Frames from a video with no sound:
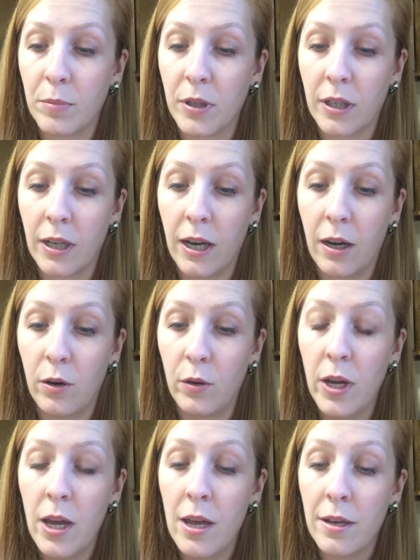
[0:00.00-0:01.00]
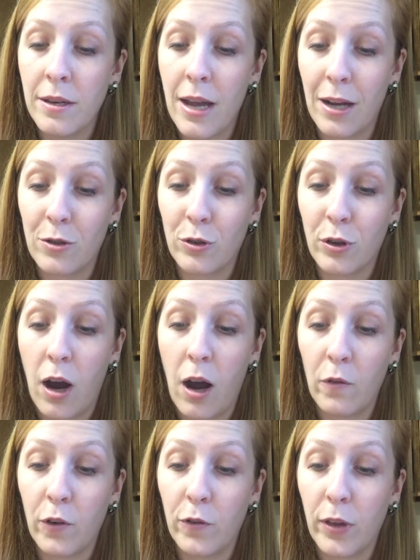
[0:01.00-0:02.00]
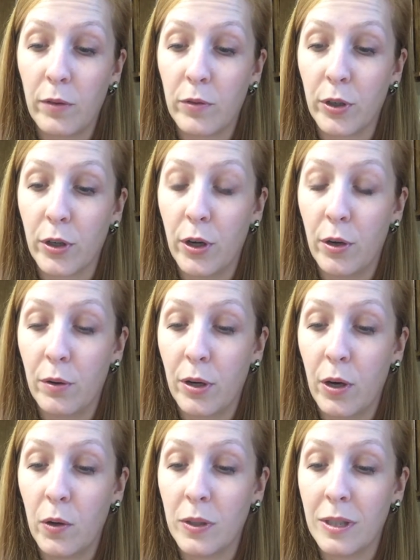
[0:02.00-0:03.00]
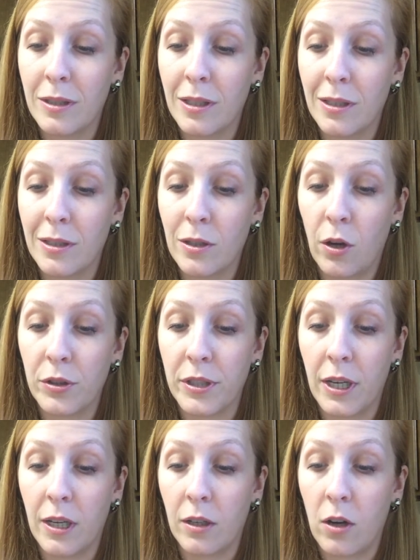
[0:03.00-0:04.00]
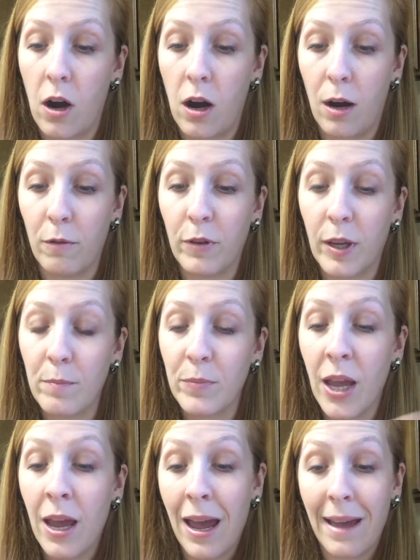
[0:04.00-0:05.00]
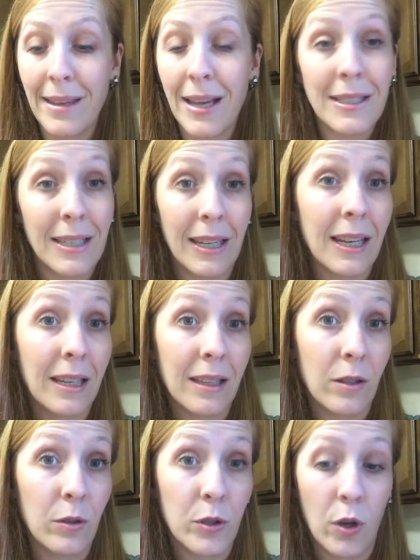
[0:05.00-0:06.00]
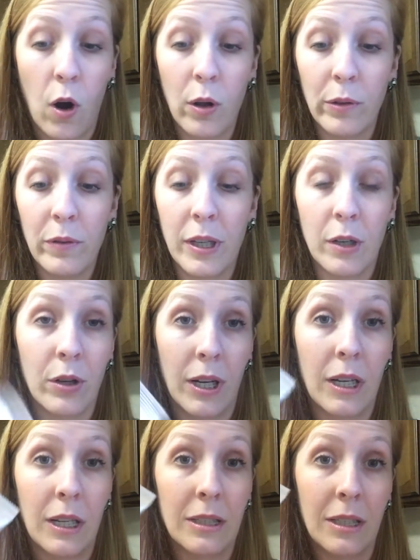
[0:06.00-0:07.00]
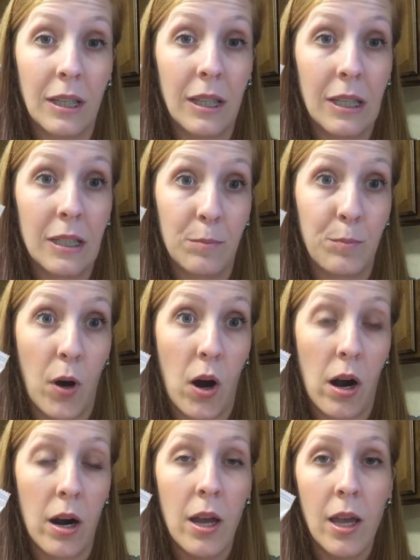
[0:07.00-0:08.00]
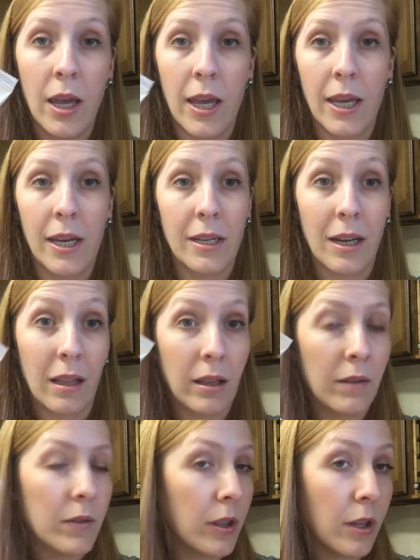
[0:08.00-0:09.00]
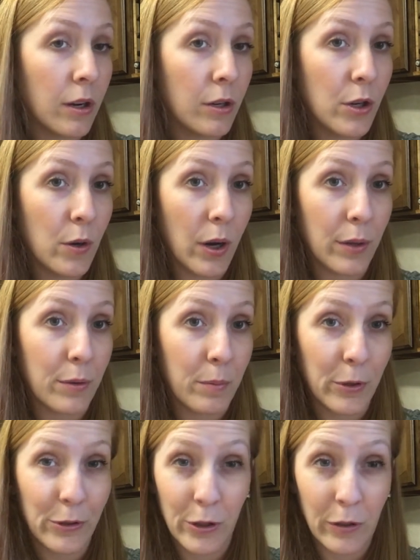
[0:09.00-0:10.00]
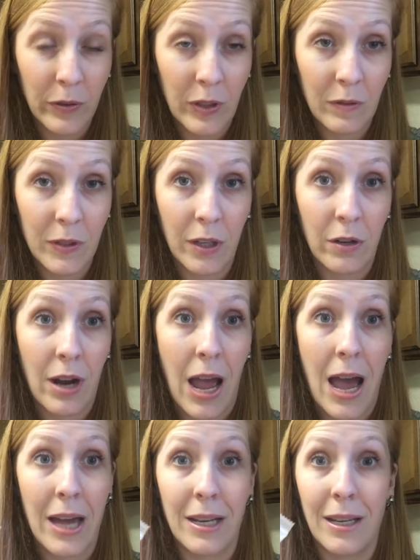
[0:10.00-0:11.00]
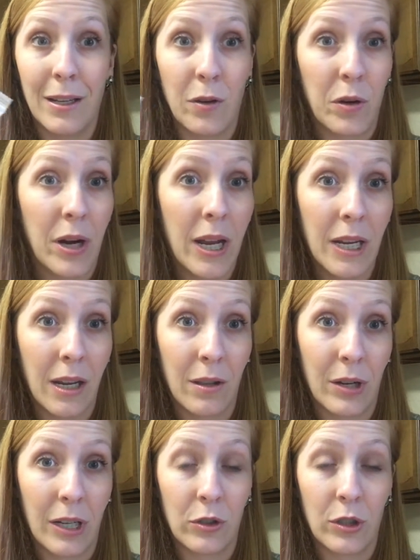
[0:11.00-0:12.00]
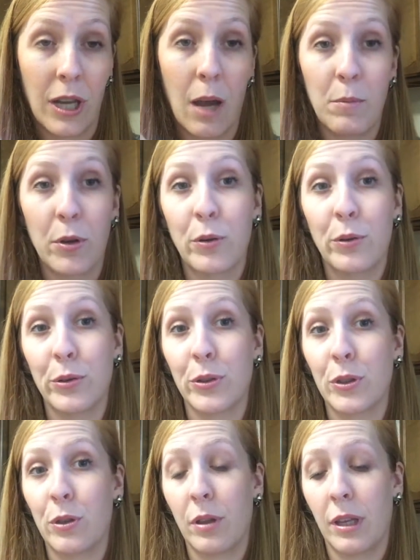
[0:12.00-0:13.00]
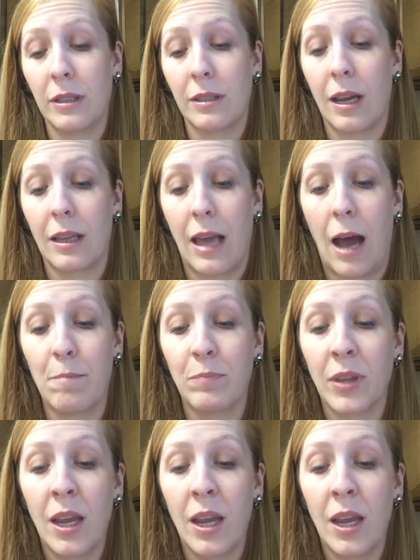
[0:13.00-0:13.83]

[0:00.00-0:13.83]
cacao, natural coffee flavor, cocoa, sea salt, and coffee. And that's it. Those are all of the ingredients in this bar. And I love that there are no other preservatives that are added or any other extra chemicals or things like that.